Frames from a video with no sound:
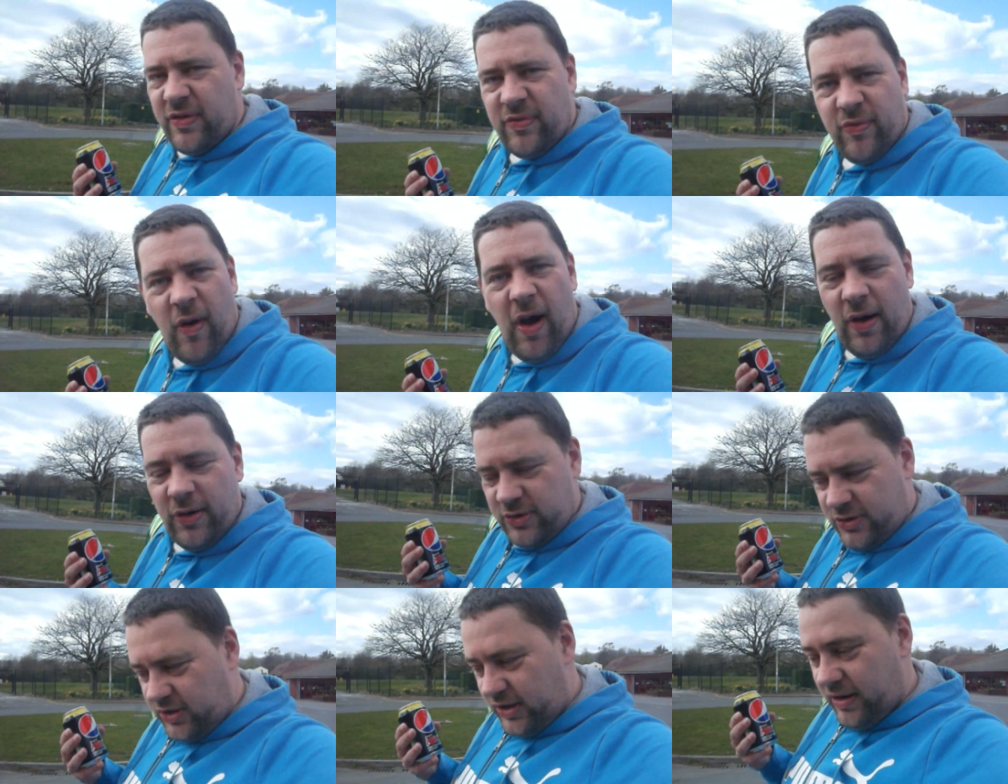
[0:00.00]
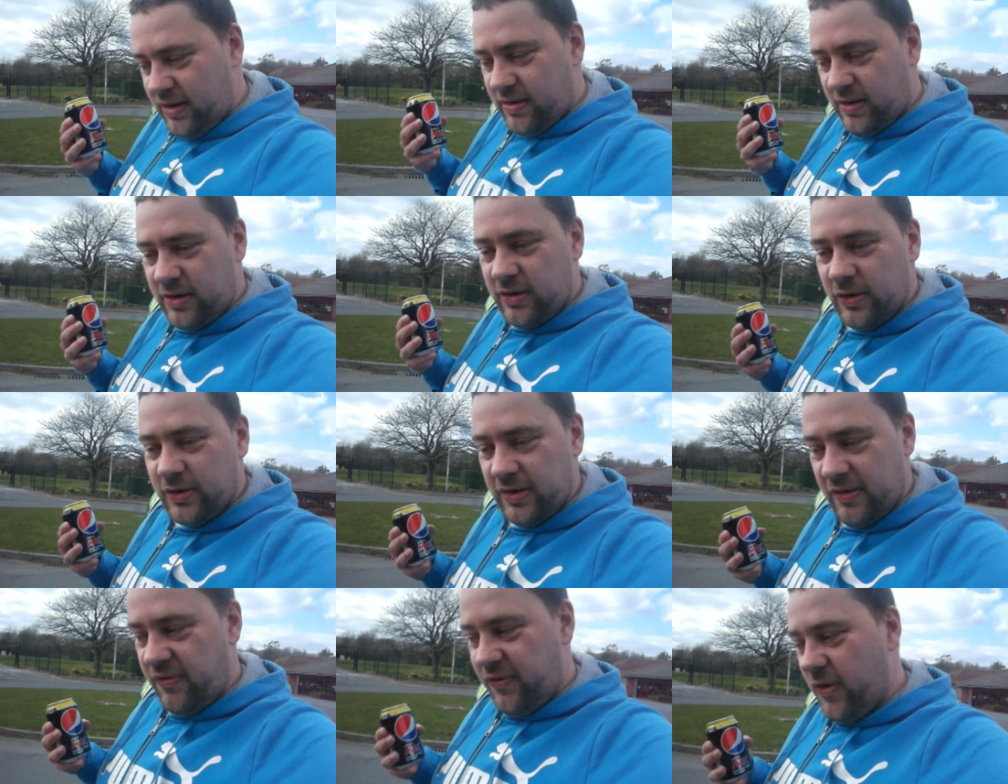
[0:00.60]
Of what else you going to
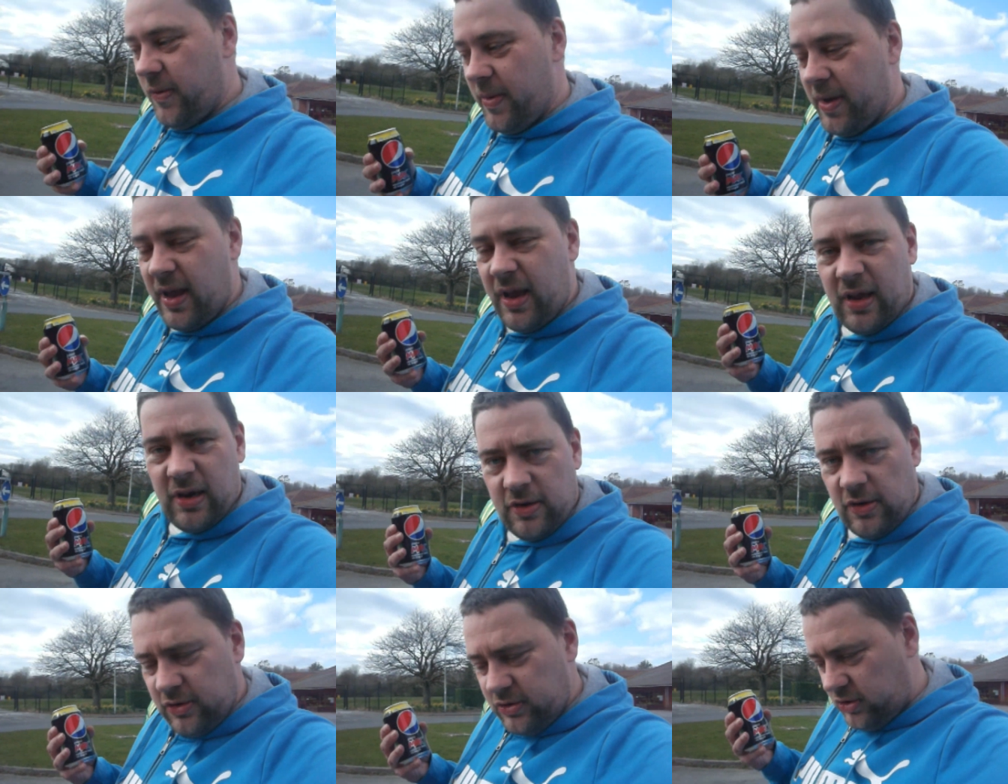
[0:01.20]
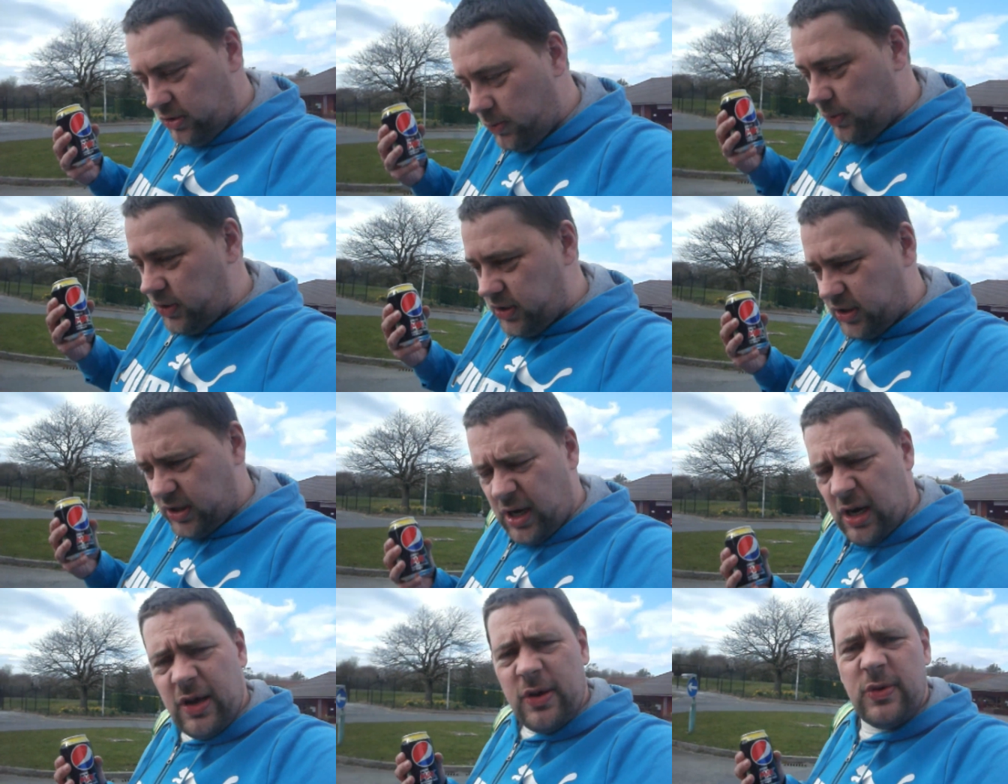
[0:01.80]
use it for? I ain't going to use it to wash
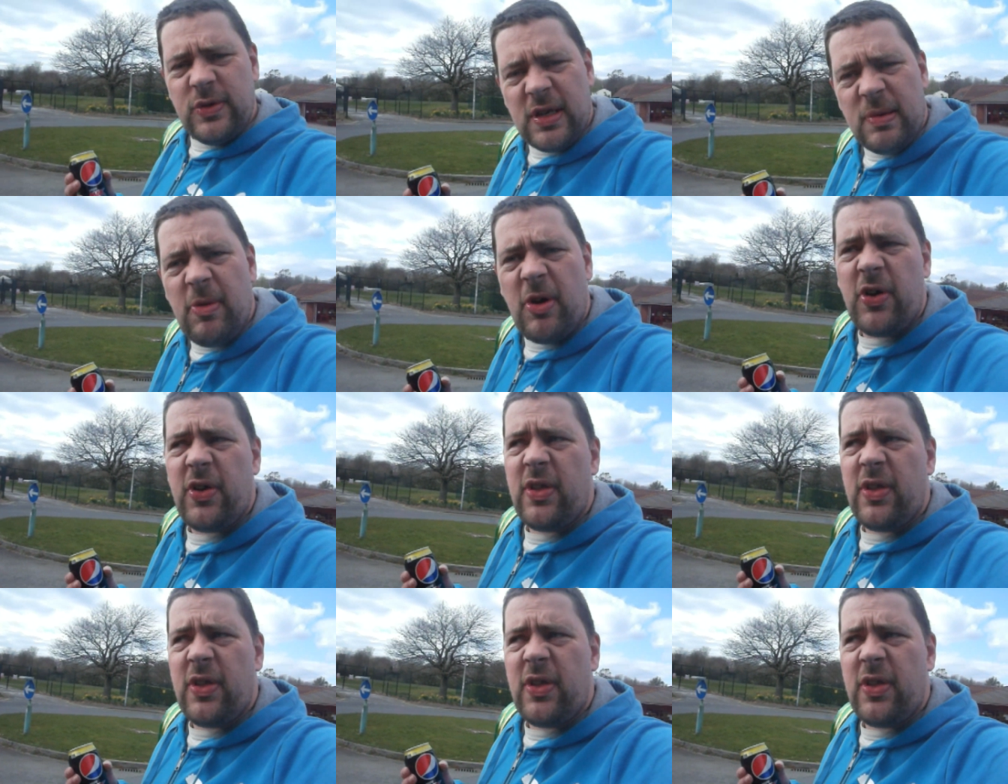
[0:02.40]
clothes, am